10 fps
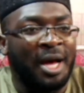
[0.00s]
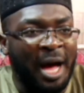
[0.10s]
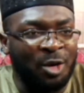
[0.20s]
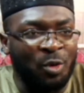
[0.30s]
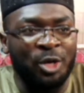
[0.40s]

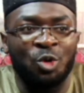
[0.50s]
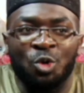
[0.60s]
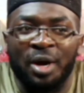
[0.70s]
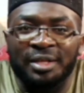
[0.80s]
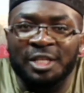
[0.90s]
And when you
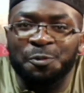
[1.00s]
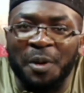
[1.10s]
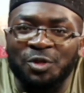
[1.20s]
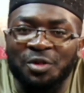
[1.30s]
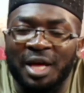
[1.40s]
look at this
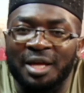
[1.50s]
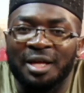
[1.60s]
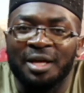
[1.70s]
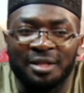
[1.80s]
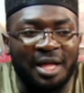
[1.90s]
person, they,
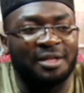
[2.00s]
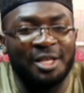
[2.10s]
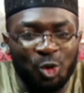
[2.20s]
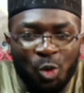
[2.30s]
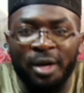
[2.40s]
that
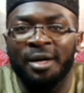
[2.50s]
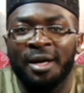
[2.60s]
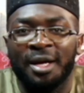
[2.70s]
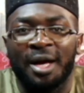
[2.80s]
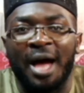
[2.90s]
this one
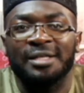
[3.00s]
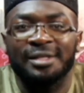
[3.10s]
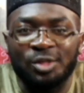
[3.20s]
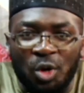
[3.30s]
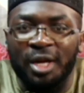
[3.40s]

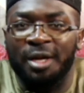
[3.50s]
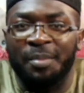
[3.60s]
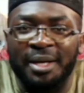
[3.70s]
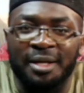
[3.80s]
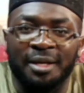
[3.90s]
has stolen
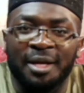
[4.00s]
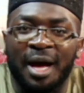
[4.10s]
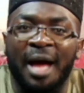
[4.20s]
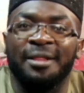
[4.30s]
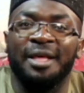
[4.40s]
money,
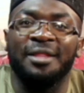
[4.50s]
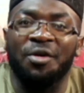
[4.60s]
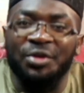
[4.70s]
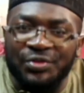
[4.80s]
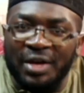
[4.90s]
and then there
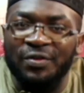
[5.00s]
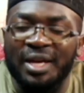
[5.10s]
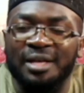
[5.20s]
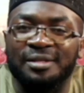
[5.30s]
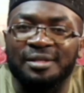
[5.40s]
is
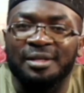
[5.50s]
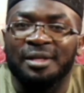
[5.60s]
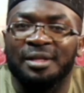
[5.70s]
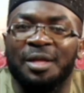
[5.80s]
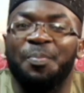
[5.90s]
evidence
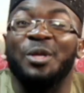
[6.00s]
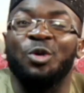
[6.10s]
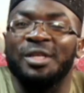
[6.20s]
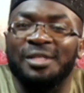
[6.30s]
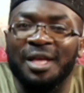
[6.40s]
the
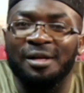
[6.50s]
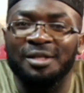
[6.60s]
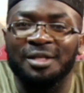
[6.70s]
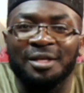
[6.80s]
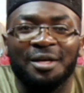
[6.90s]
person is
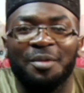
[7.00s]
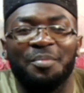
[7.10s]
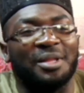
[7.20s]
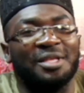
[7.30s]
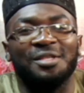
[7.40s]
guilty,
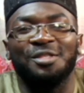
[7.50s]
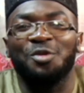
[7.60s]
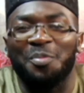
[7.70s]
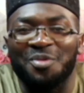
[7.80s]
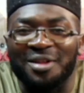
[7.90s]
but this is
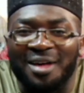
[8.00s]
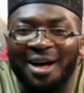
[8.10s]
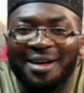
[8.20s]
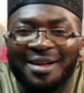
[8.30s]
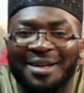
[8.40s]
your brother.
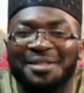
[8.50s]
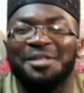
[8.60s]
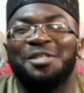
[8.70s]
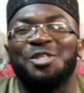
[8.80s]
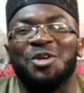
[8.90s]

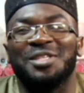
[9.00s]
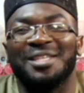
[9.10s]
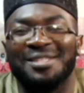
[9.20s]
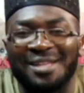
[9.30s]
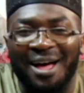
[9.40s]
This is your
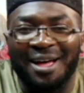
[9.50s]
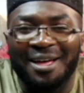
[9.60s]
sister.